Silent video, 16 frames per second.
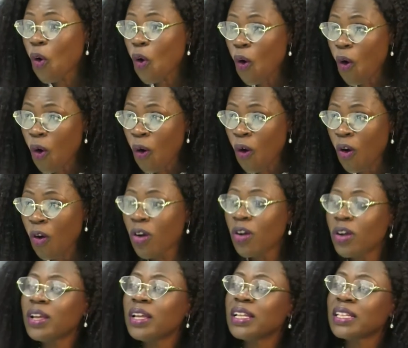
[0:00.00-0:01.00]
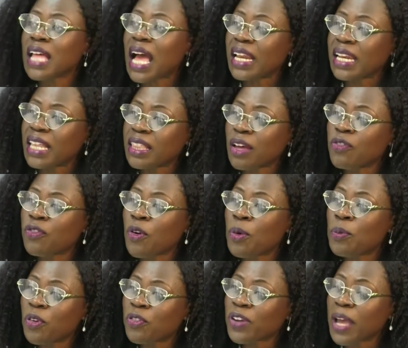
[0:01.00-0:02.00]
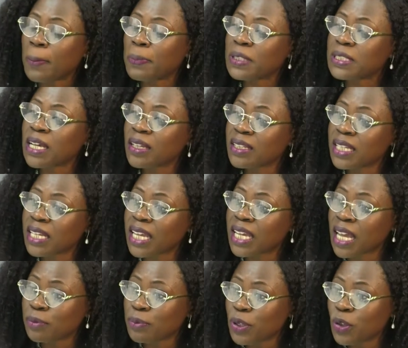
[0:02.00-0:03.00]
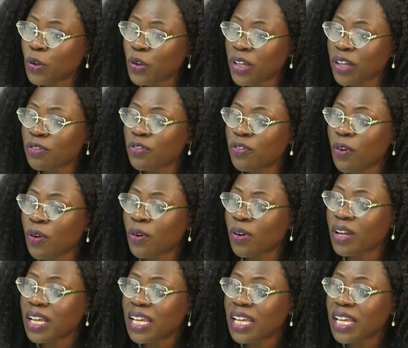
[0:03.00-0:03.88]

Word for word: or another form of capital they can be looking for